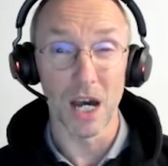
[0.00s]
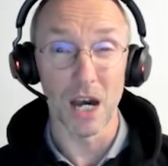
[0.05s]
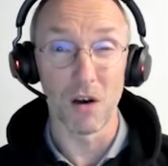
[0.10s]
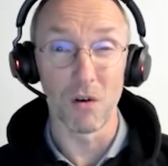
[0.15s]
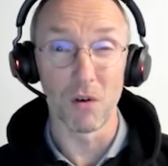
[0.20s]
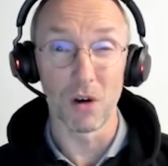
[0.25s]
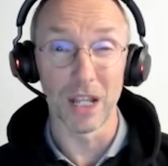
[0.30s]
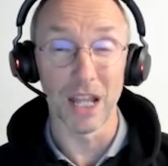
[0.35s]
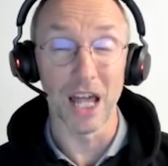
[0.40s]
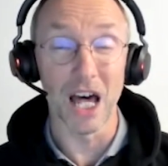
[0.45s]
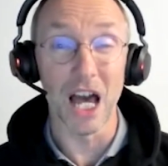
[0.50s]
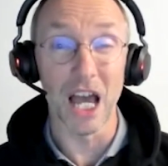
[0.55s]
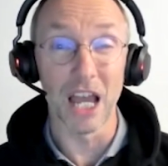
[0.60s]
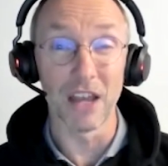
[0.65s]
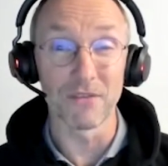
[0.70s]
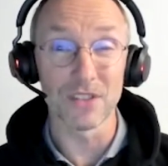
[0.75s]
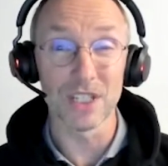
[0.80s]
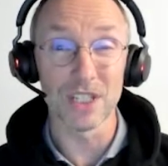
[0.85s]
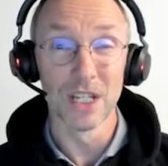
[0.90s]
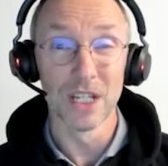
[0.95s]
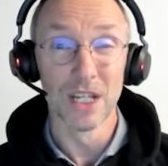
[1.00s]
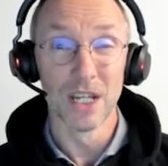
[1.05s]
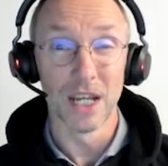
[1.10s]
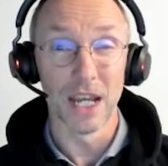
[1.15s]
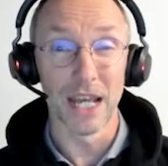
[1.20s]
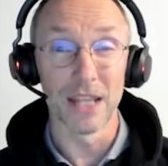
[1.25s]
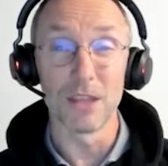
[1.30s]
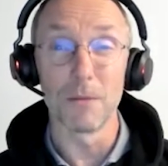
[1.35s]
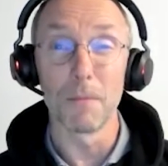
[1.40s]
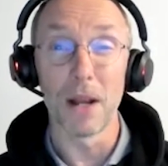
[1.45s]
our lives.
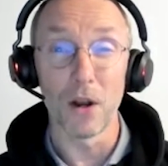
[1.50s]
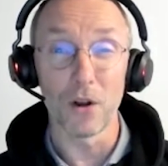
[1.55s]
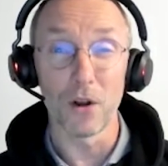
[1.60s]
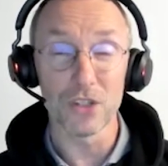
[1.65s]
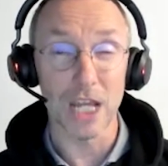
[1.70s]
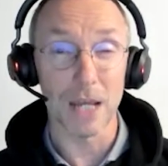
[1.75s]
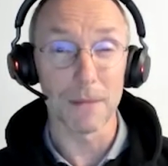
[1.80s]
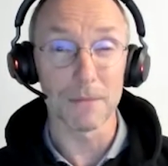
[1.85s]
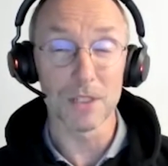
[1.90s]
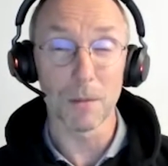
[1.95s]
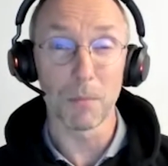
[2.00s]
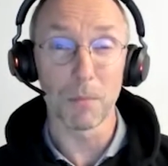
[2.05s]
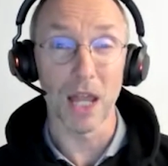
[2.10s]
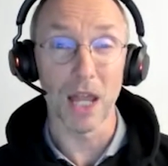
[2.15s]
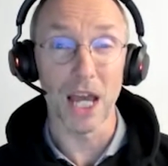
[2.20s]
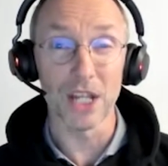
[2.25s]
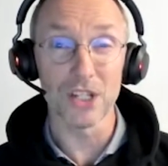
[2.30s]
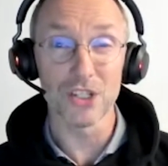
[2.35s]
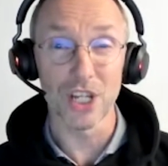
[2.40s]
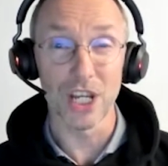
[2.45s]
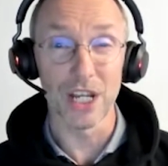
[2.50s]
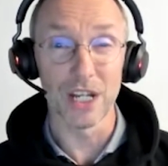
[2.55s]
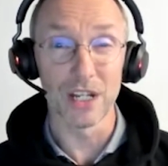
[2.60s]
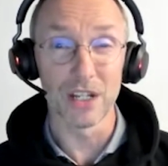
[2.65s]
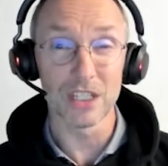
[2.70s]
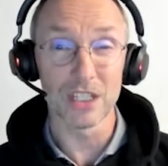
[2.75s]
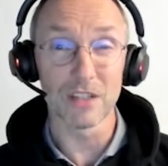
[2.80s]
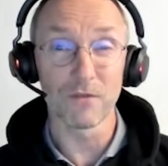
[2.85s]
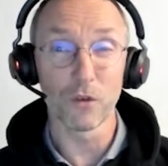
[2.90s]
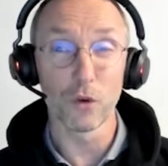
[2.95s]
And the maritime supply chain
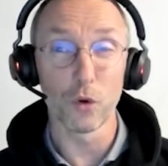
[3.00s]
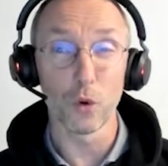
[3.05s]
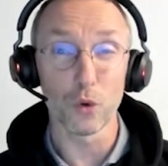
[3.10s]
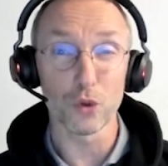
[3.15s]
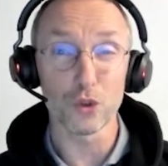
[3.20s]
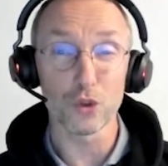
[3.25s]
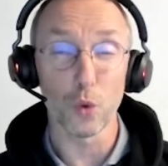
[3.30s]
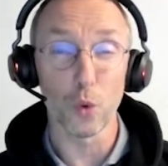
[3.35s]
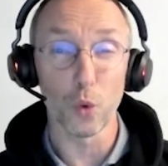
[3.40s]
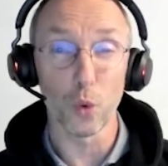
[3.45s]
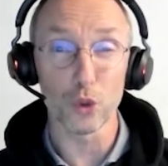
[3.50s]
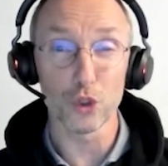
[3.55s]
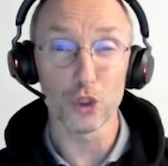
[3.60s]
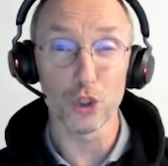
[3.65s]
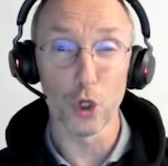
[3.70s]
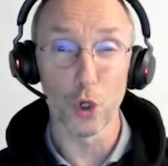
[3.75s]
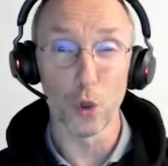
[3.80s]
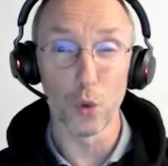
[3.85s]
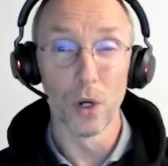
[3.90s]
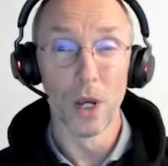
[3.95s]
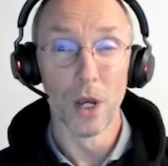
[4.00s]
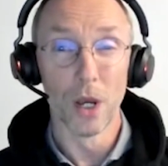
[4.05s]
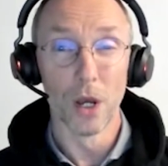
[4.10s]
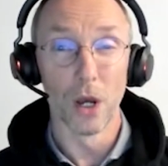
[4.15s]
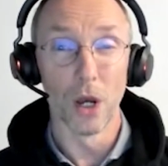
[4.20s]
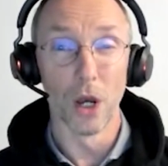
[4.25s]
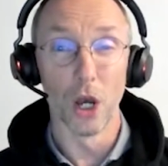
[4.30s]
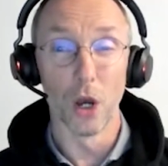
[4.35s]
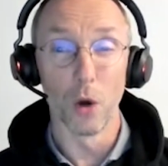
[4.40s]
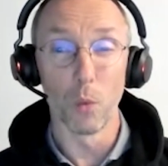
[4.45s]
is, of course, also
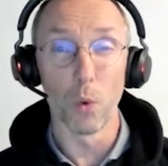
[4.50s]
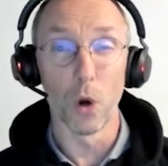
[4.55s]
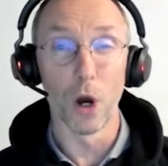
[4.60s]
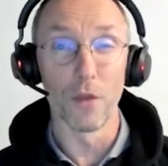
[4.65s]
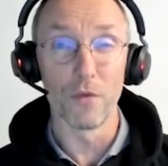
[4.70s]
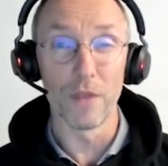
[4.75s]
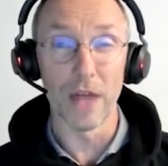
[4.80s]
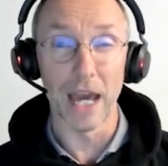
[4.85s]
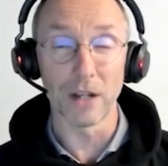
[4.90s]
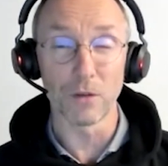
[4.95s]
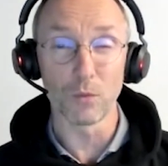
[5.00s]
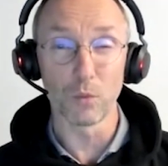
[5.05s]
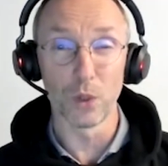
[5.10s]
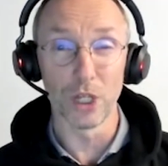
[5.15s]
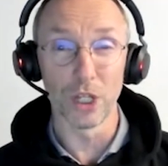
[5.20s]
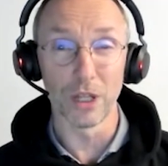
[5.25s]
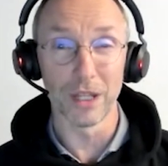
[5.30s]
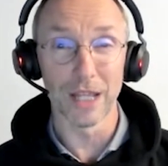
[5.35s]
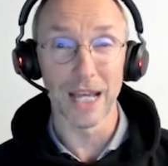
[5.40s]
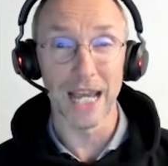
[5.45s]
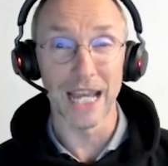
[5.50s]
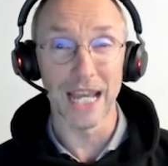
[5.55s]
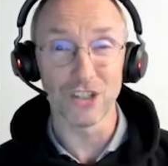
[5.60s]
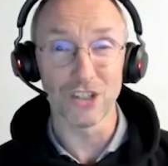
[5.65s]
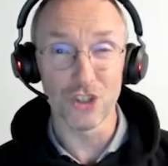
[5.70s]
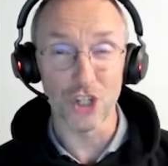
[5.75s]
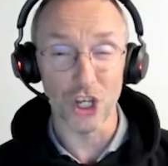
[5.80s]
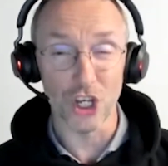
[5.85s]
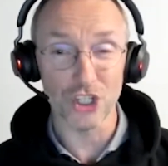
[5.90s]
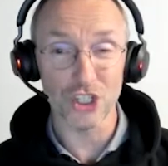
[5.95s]
one that will
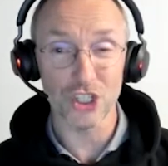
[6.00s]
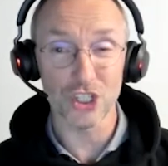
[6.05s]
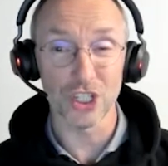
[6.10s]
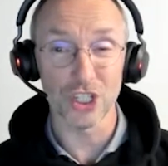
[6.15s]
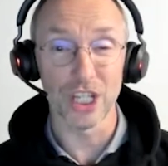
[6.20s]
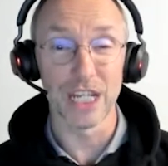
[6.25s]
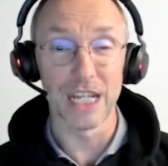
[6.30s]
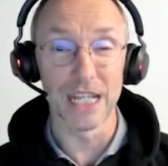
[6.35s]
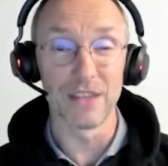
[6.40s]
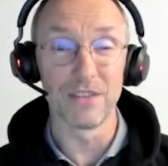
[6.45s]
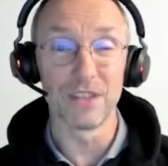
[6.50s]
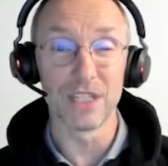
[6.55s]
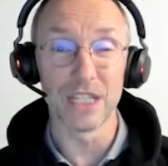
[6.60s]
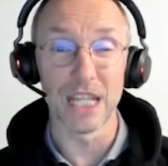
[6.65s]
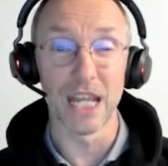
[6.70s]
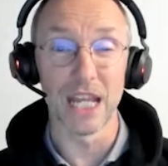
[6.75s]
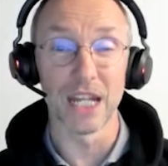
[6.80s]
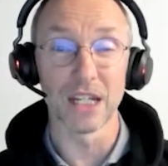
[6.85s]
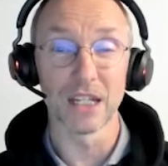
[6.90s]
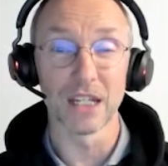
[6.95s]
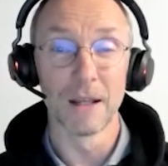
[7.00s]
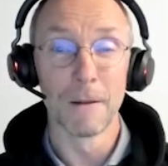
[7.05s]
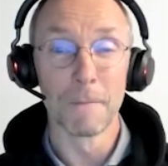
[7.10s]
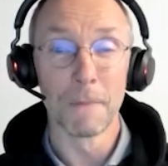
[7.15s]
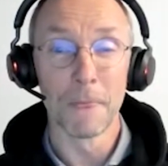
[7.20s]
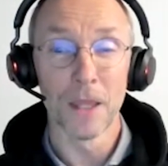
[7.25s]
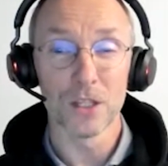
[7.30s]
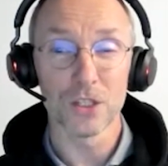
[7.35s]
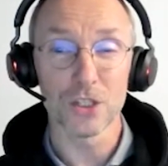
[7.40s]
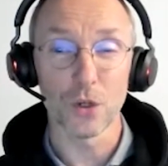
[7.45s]
adjust in the end.
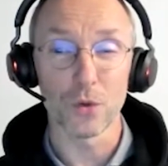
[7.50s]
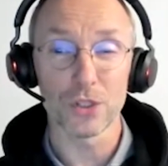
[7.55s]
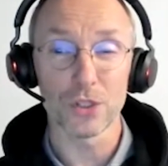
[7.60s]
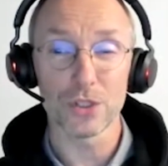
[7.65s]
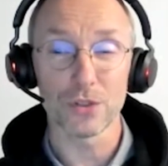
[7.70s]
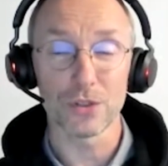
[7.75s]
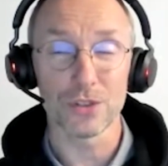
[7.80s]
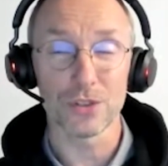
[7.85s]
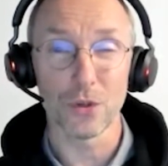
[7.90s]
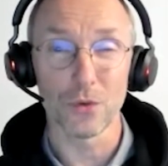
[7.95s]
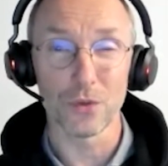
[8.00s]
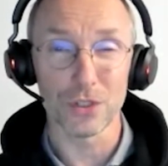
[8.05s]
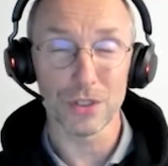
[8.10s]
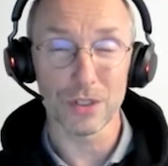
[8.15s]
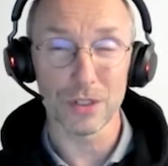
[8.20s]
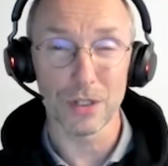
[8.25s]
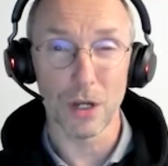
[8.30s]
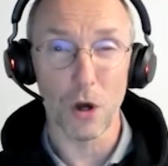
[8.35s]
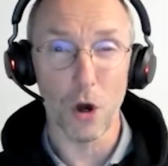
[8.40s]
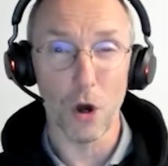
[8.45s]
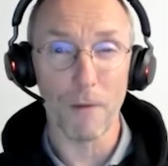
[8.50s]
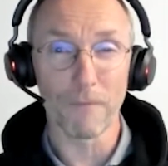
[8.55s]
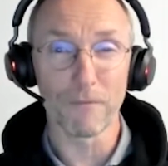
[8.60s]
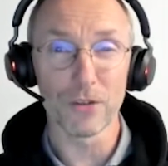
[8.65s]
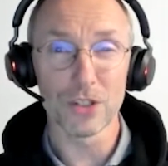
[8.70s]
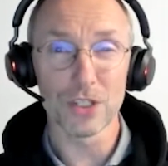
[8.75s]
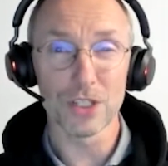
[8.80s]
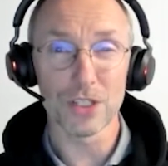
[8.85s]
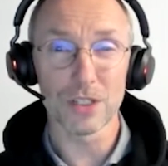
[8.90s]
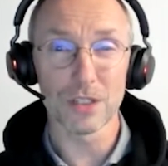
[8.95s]
So it's
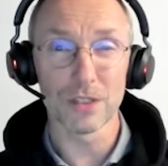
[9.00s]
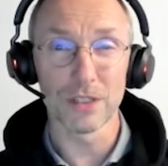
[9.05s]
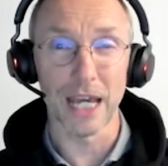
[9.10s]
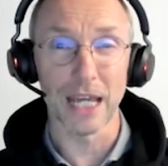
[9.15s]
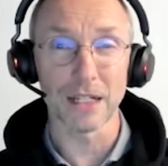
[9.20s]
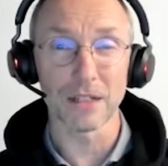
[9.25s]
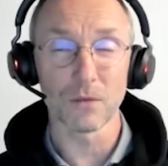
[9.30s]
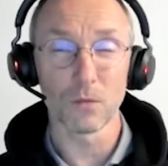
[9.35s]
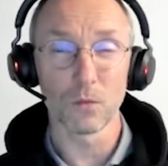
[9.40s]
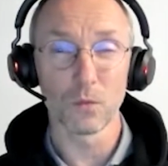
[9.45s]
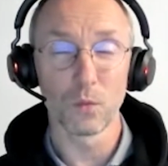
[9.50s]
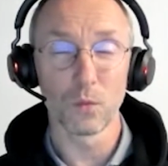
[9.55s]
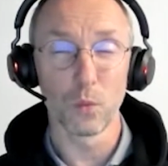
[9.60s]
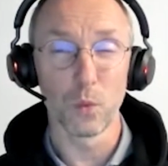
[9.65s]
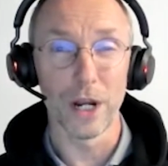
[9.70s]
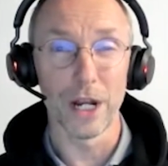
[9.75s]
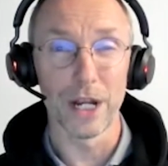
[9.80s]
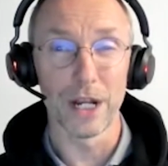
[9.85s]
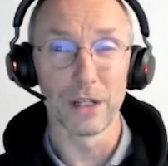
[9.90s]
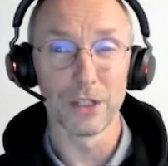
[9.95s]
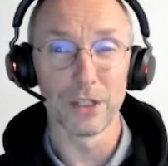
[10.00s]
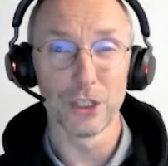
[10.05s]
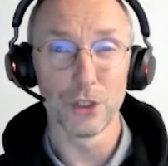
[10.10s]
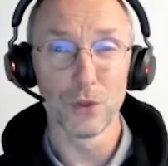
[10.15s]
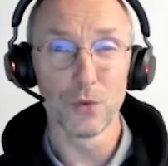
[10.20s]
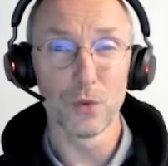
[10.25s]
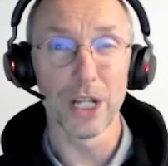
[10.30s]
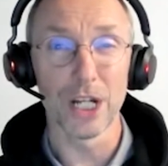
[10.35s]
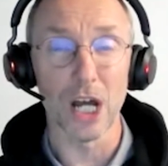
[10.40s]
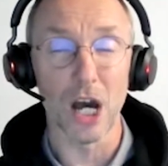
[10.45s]
obvious that when
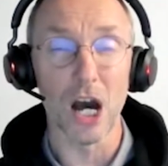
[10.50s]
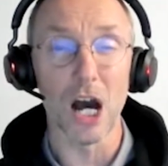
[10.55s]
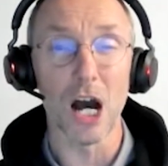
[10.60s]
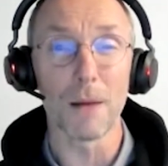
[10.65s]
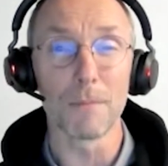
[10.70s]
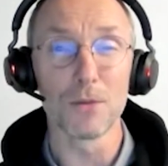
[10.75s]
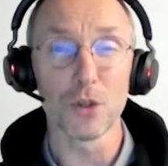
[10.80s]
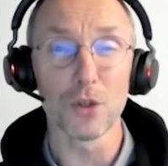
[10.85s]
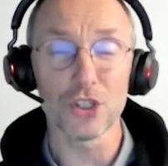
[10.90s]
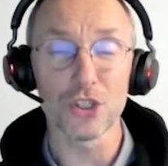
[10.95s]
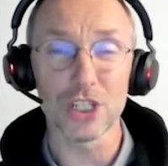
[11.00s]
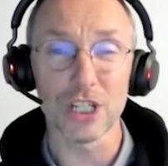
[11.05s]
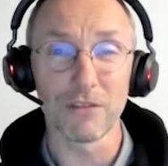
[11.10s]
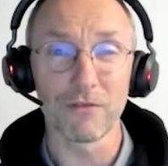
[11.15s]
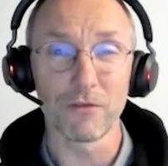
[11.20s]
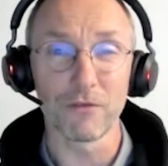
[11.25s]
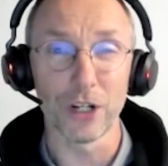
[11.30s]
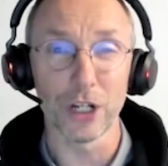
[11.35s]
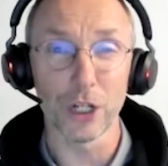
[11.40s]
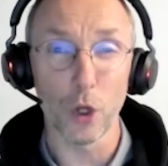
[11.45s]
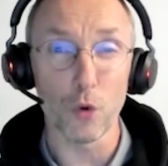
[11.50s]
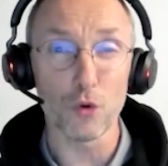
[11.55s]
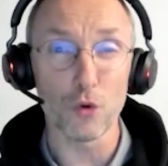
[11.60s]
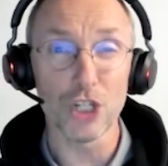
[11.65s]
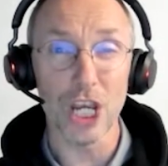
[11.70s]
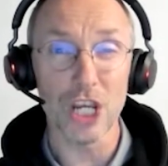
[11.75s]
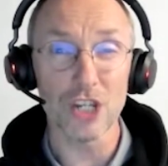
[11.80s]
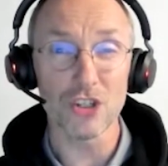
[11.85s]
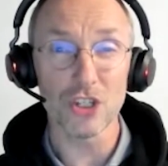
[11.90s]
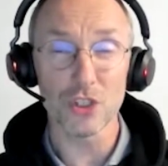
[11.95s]
you can arm yourself for
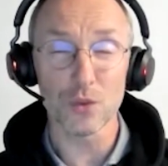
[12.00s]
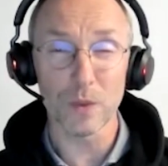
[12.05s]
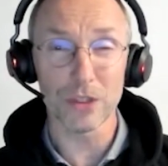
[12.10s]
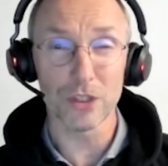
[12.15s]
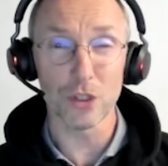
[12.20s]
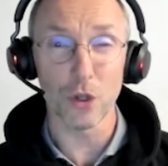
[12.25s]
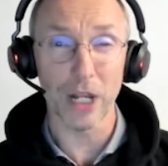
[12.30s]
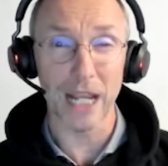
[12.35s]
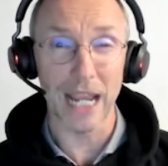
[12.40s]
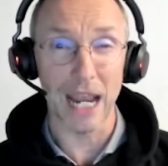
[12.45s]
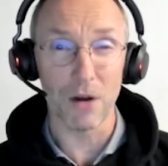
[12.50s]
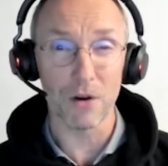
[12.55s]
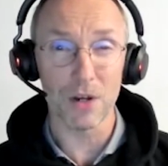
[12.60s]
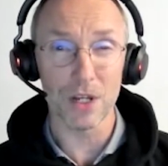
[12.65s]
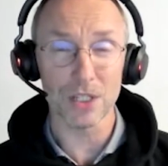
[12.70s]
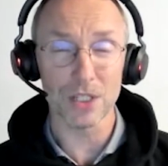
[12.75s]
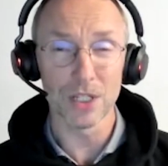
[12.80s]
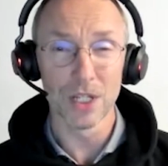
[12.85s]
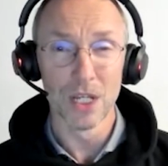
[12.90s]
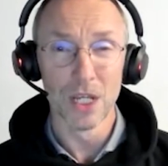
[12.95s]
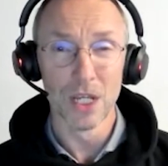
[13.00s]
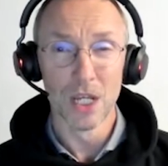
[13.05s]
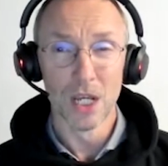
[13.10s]
negotiations with your carriers,